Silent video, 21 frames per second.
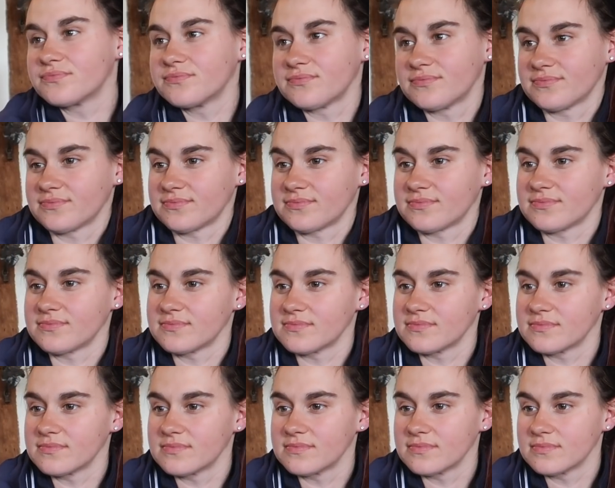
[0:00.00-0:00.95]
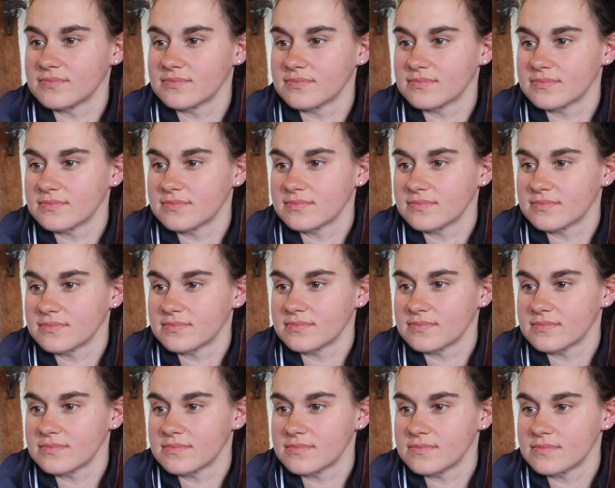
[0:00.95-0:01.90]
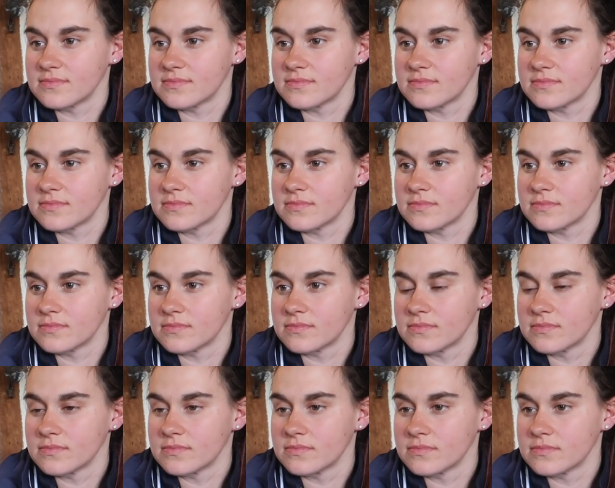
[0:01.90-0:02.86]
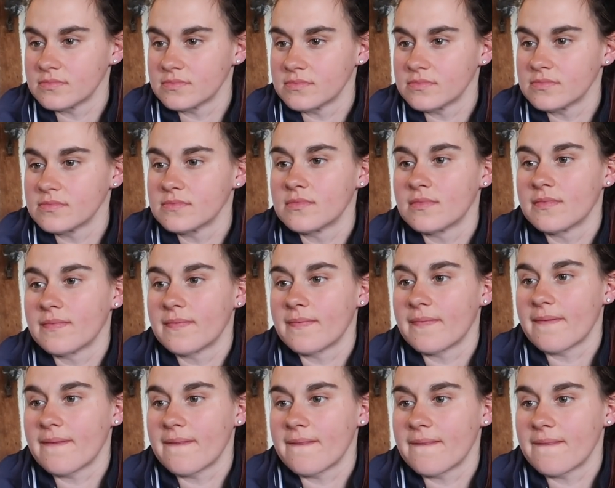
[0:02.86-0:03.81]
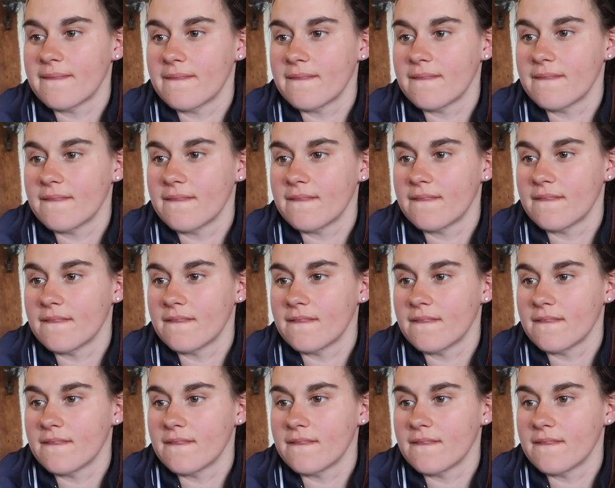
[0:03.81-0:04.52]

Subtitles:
The person shown says nothing.